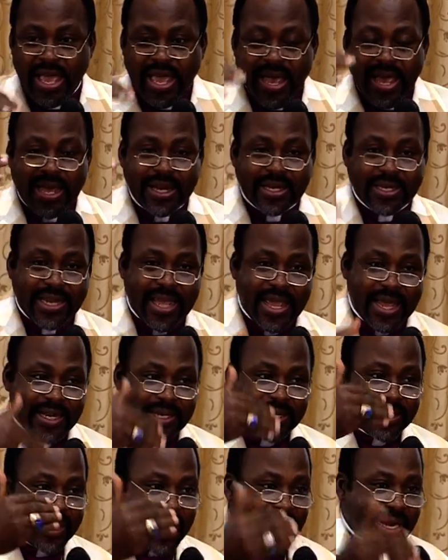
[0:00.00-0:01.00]
and
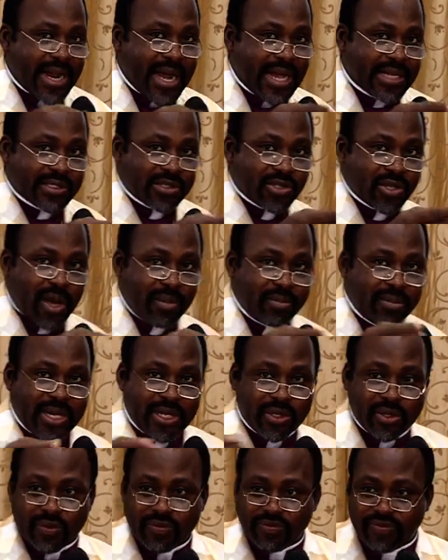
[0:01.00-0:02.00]
then that has some
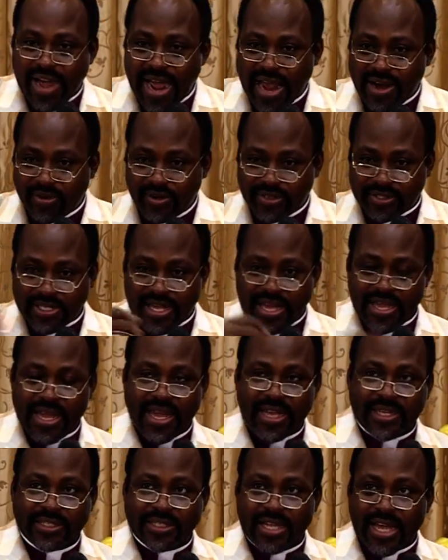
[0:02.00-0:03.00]
little virus that
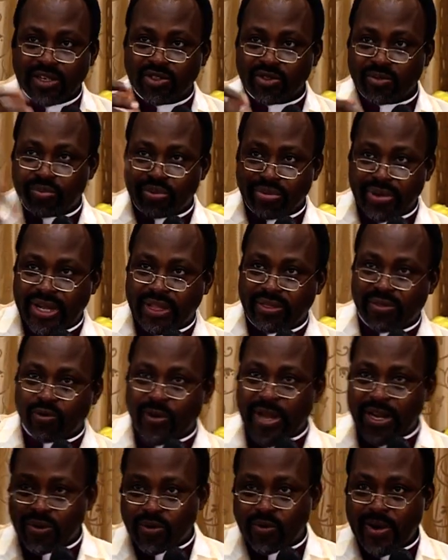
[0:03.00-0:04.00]
entered the brain
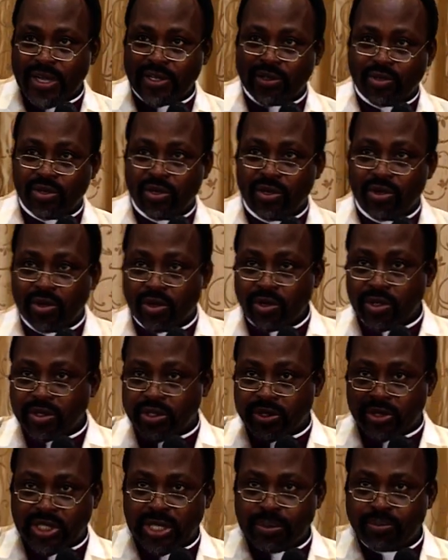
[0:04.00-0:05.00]
when we went
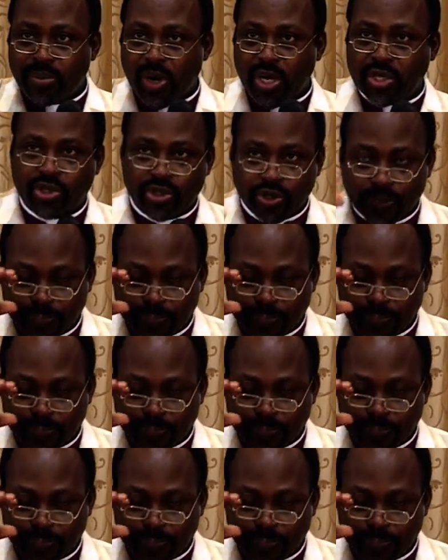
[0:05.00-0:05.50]
to Timbuktu.